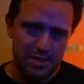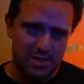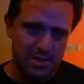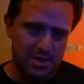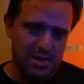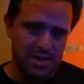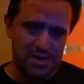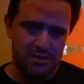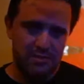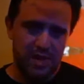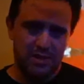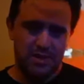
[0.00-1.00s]
His shtick is
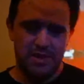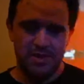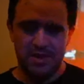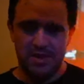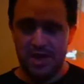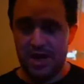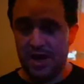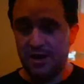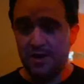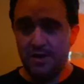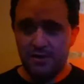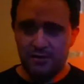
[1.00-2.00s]
the fact that he's a guy